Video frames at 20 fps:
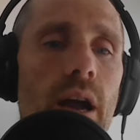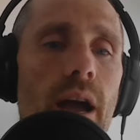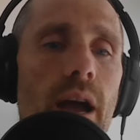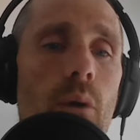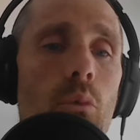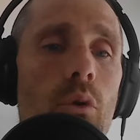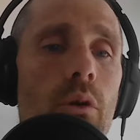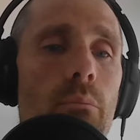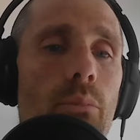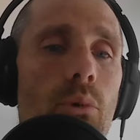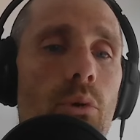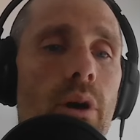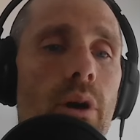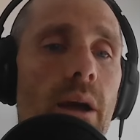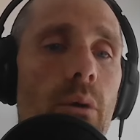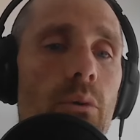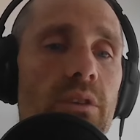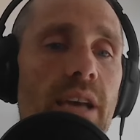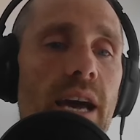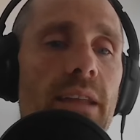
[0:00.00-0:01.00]
at one point
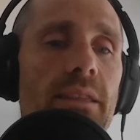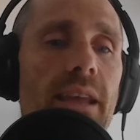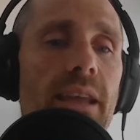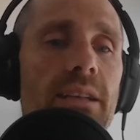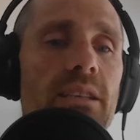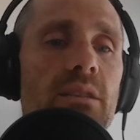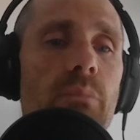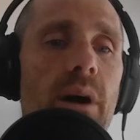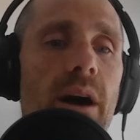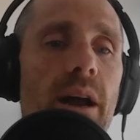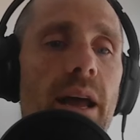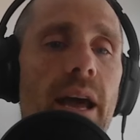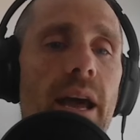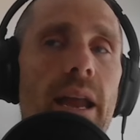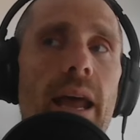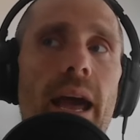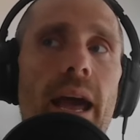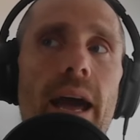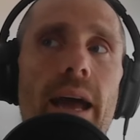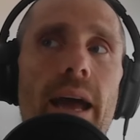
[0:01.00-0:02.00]
i was at that spot i
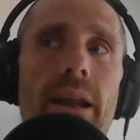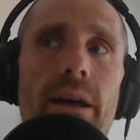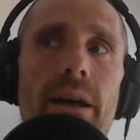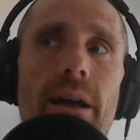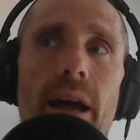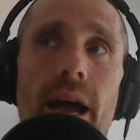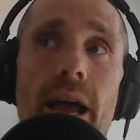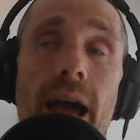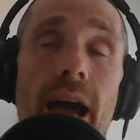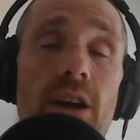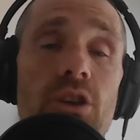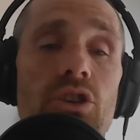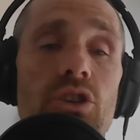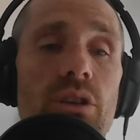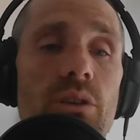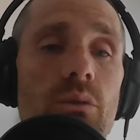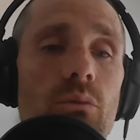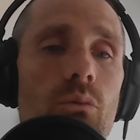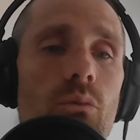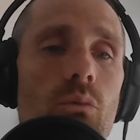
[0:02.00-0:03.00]
had had a, I
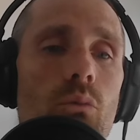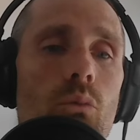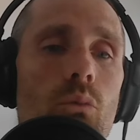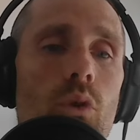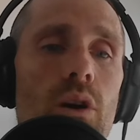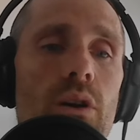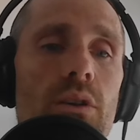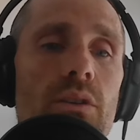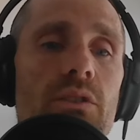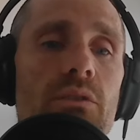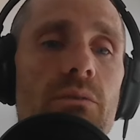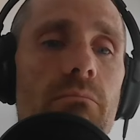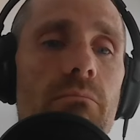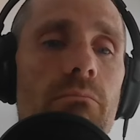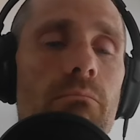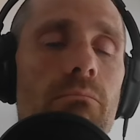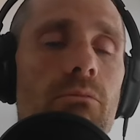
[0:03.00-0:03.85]
actually was